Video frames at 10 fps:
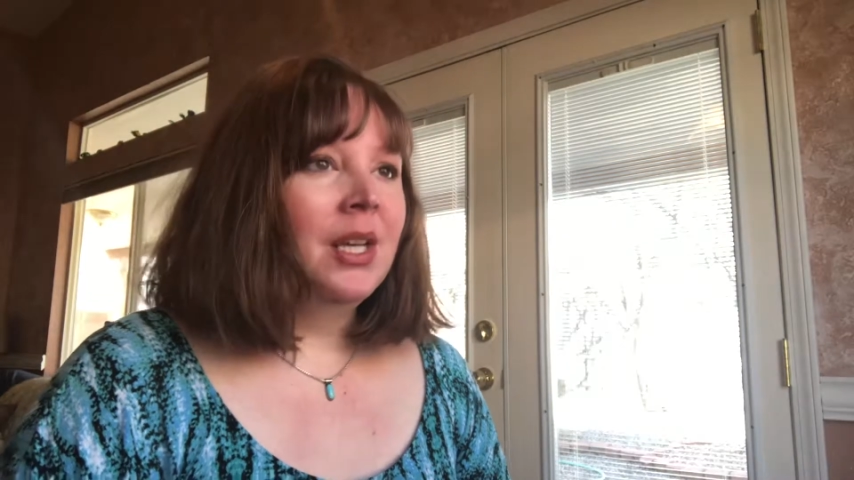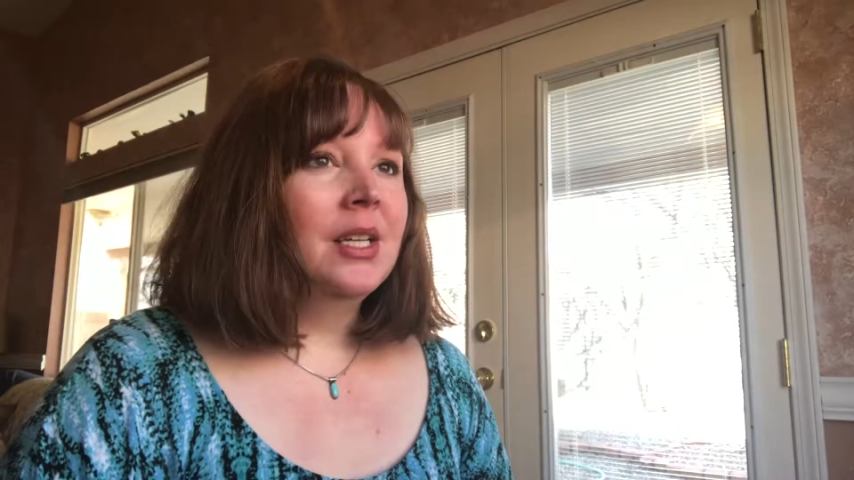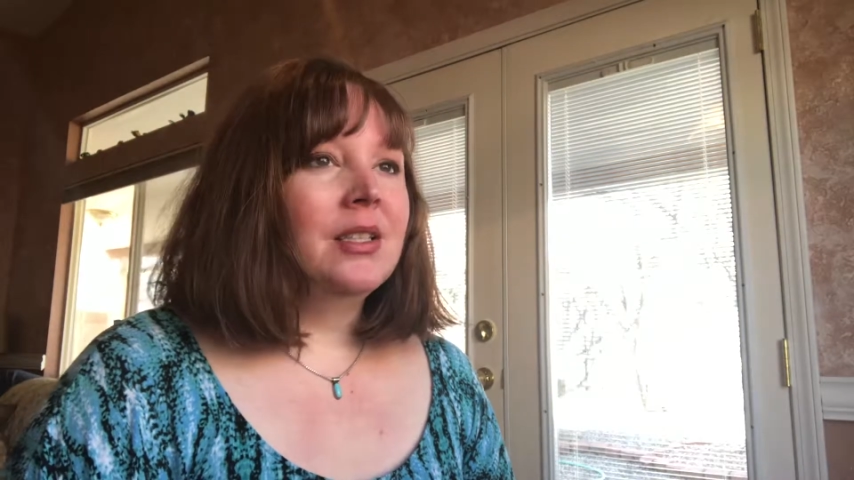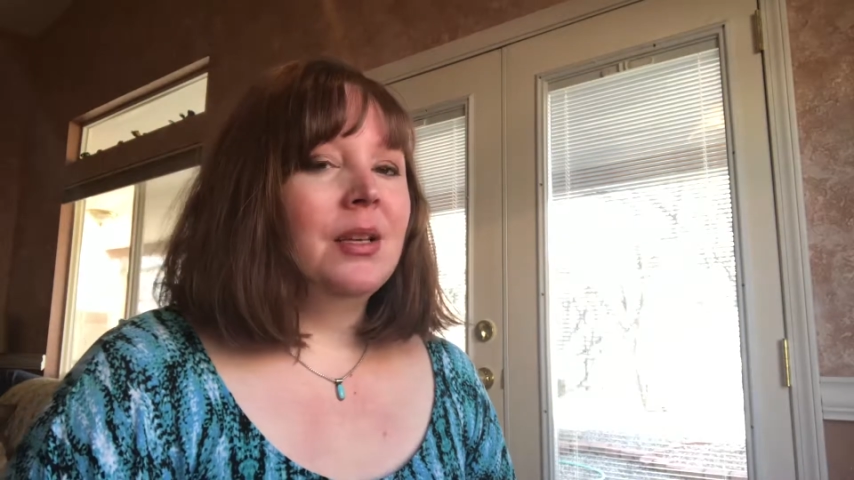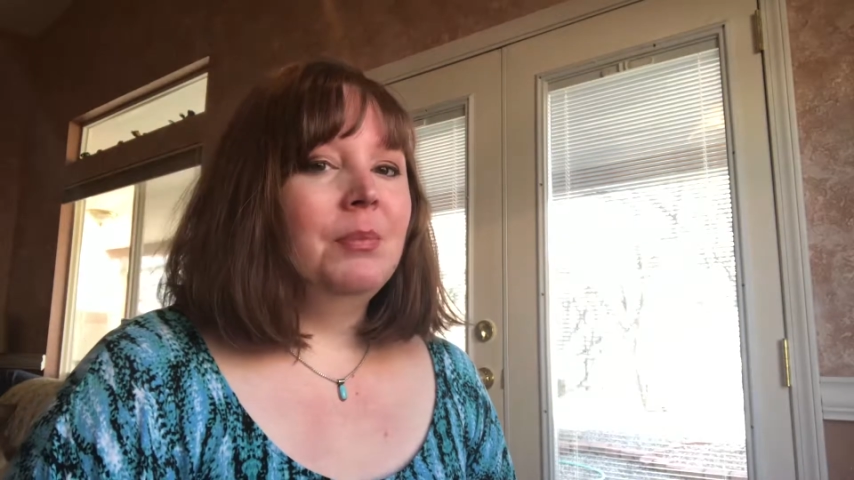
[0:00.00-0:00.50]

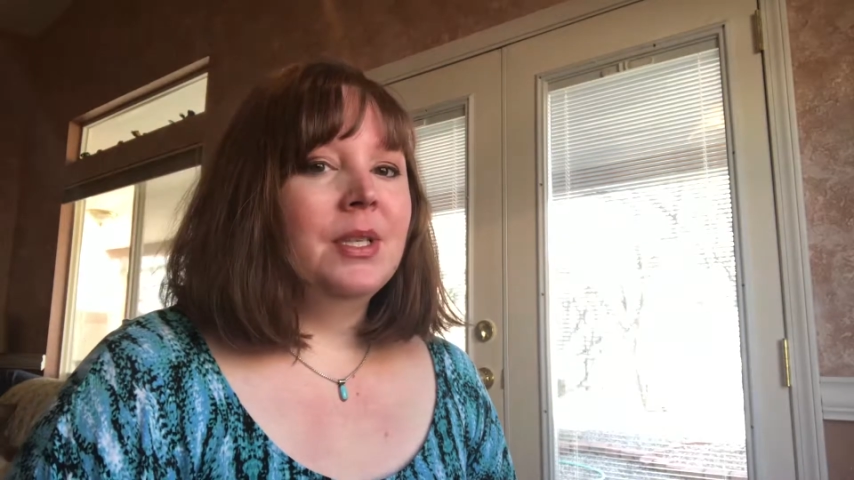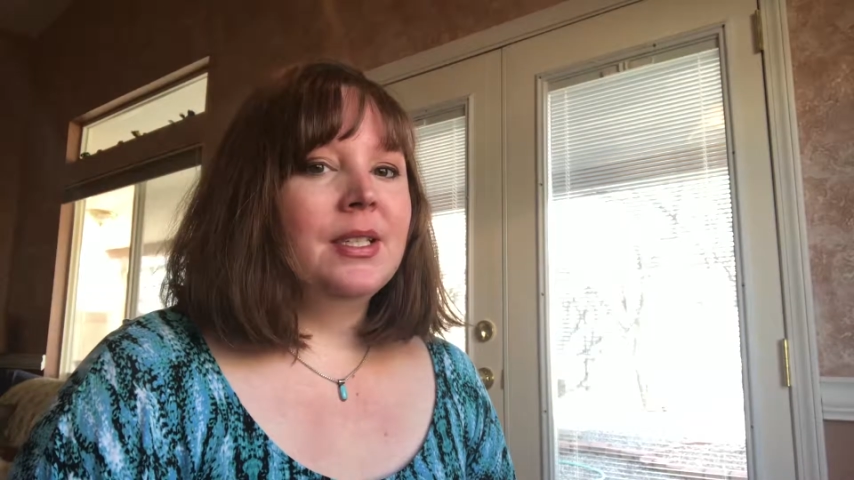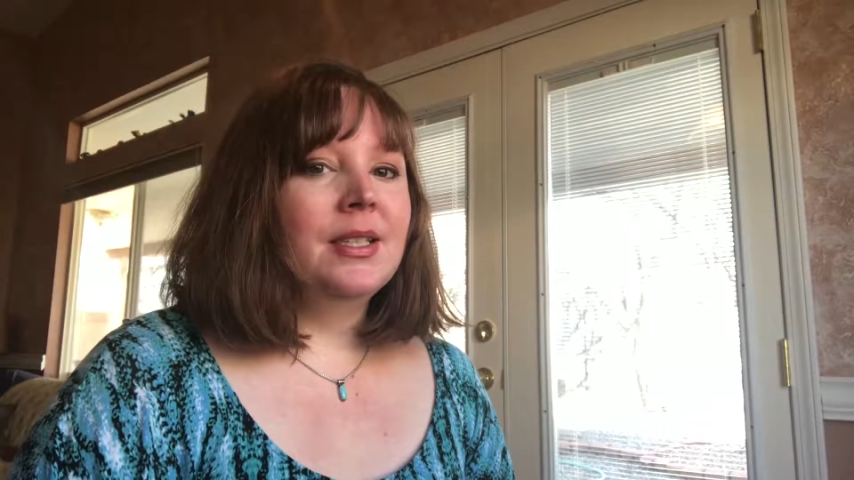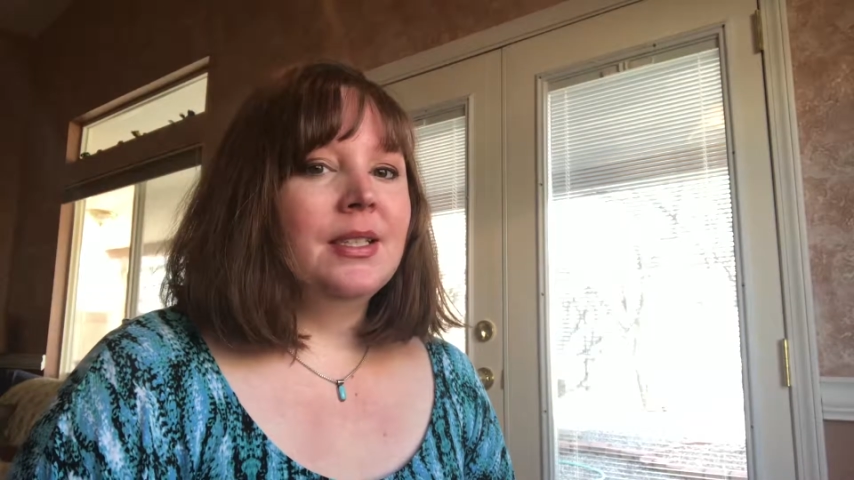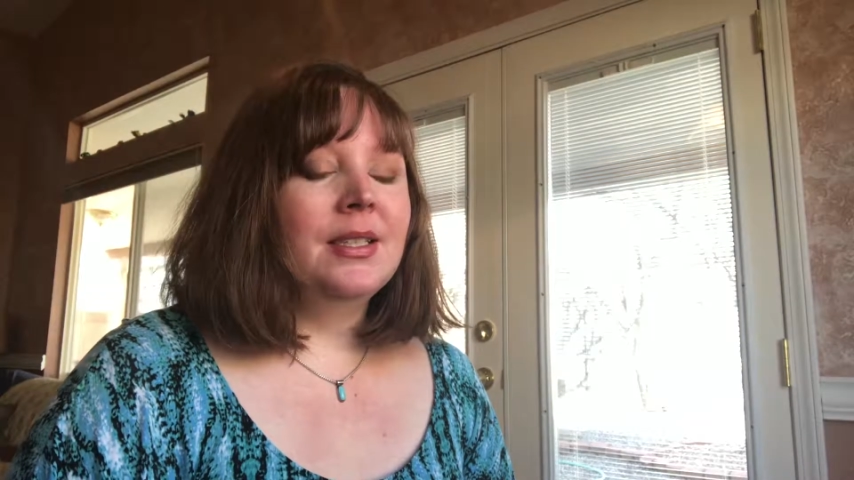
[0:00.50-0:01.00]
Some
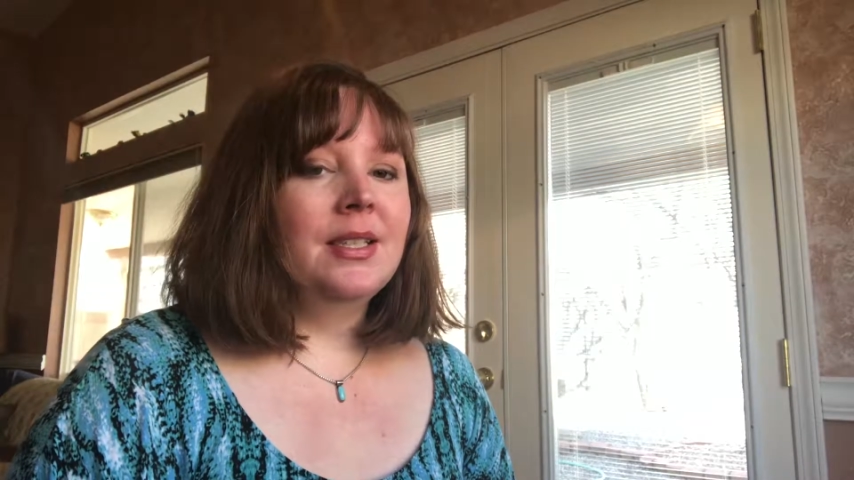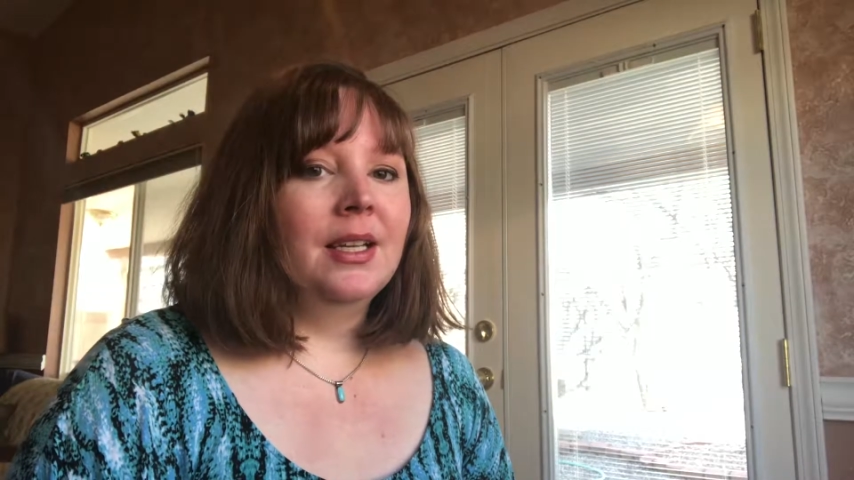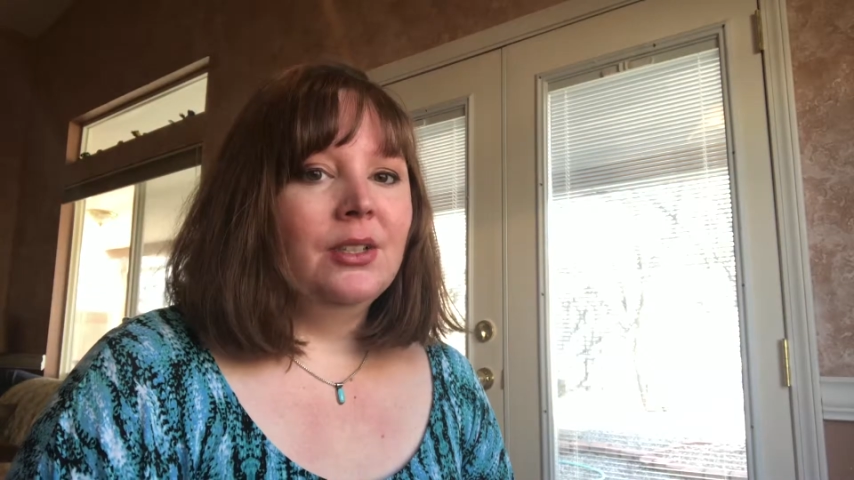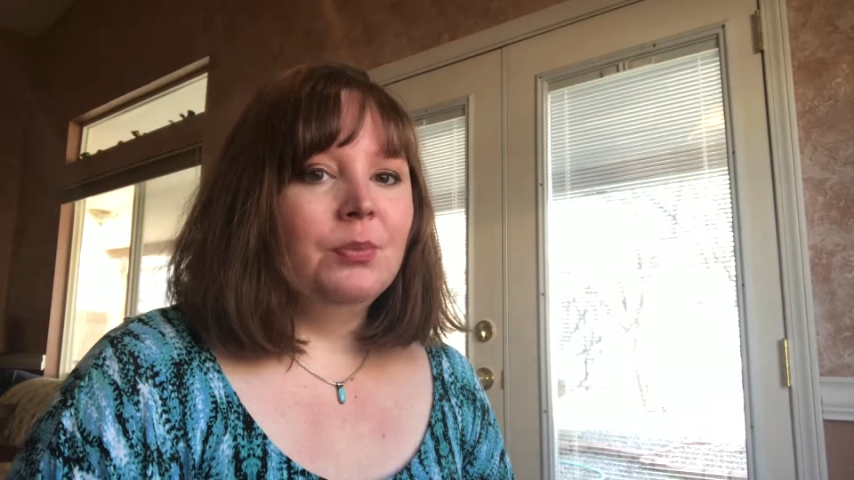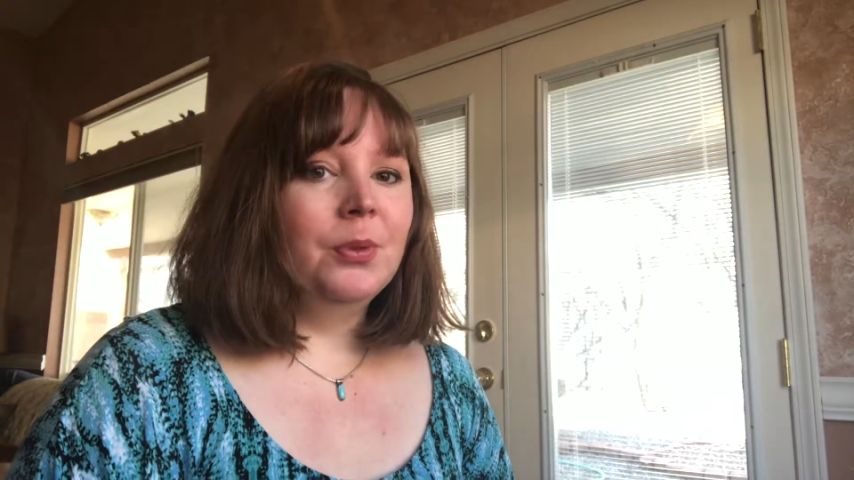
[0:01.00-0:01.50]
businesses
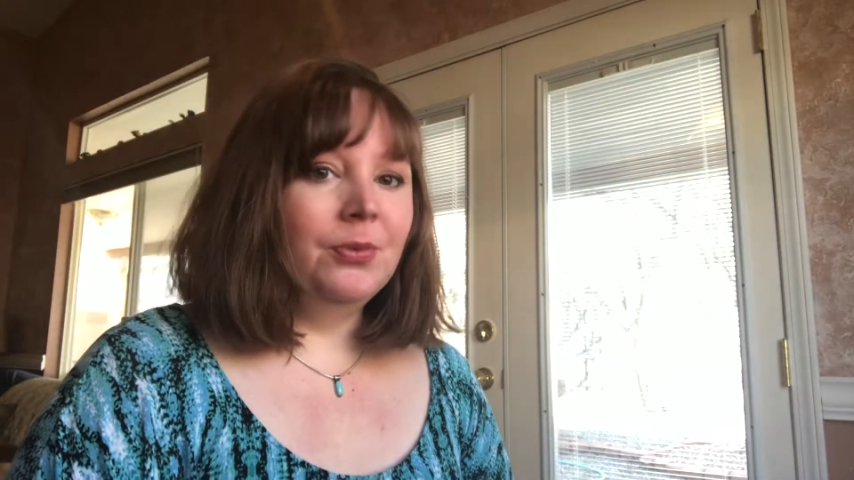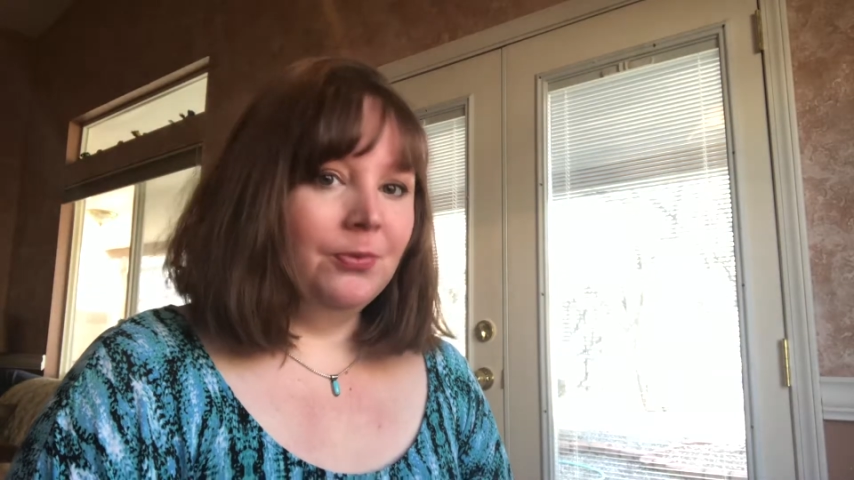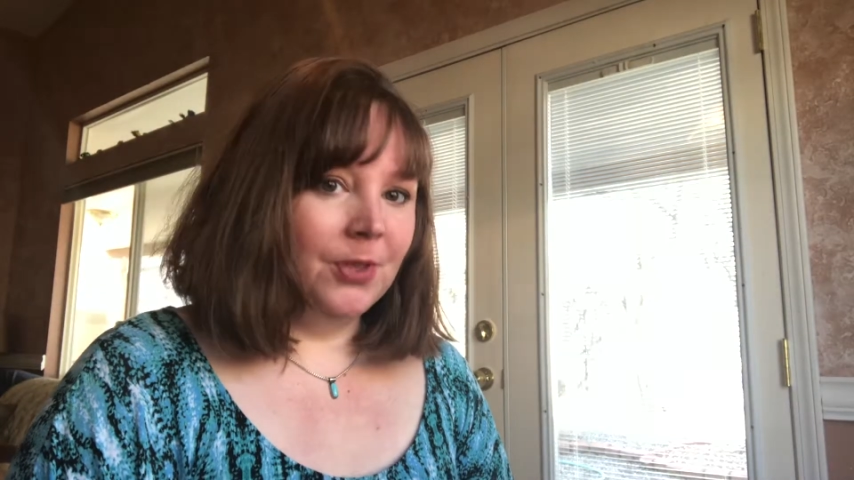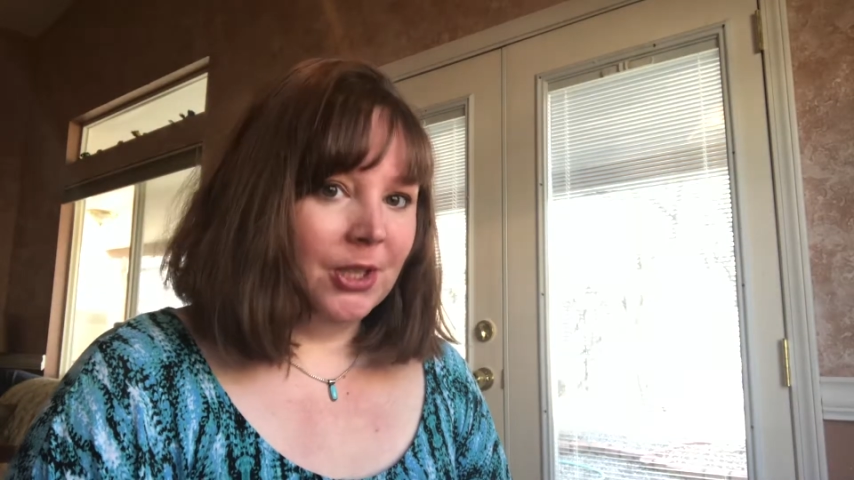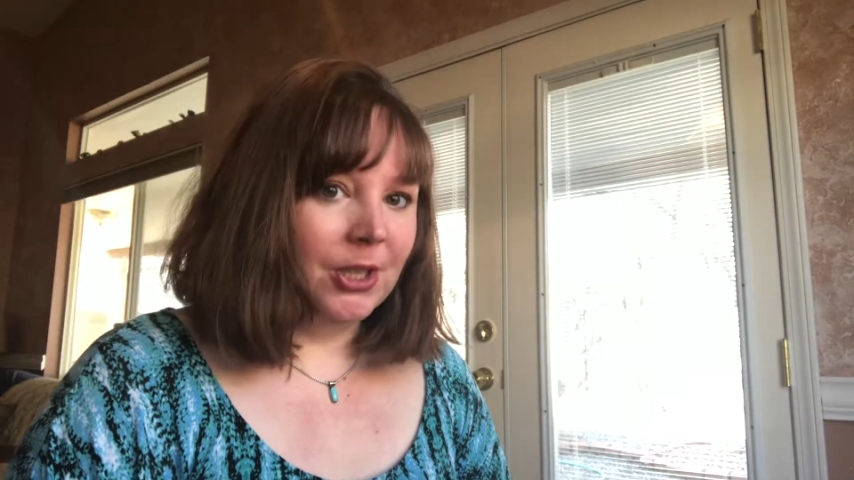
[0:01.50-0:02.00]
tend to
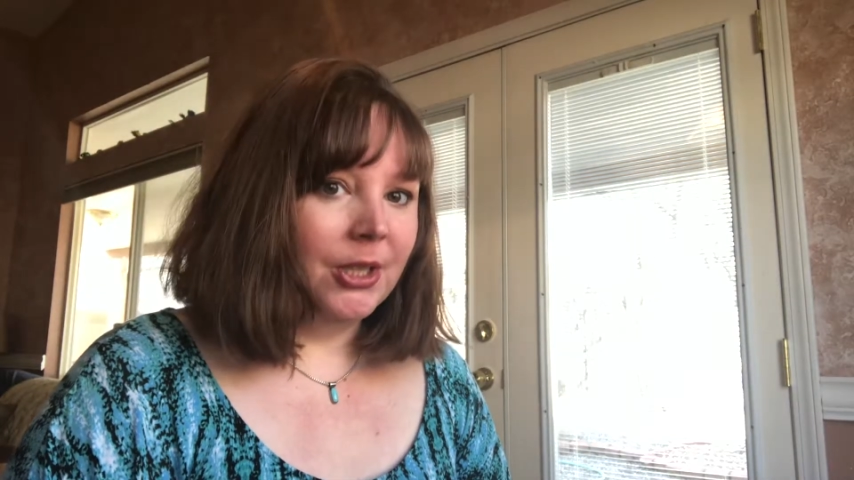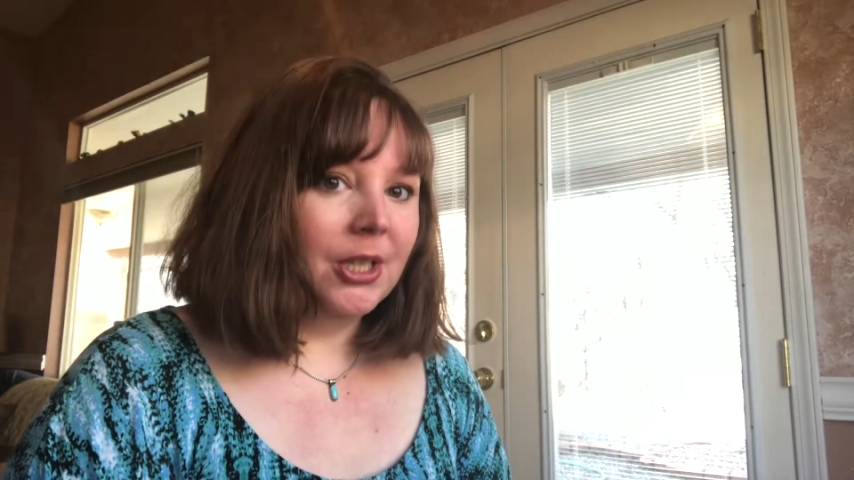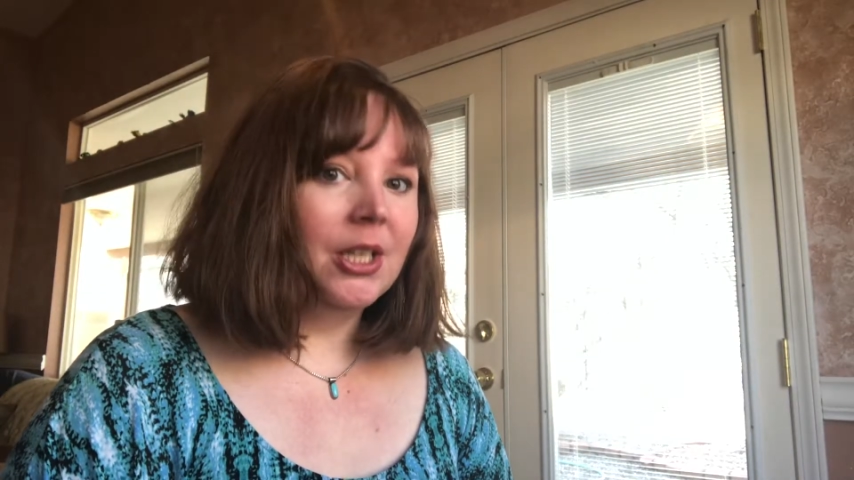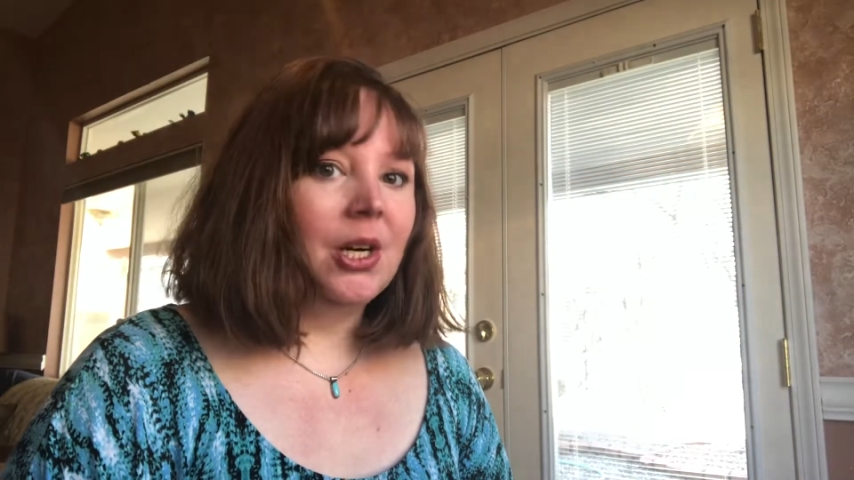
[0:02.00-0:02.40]
prefer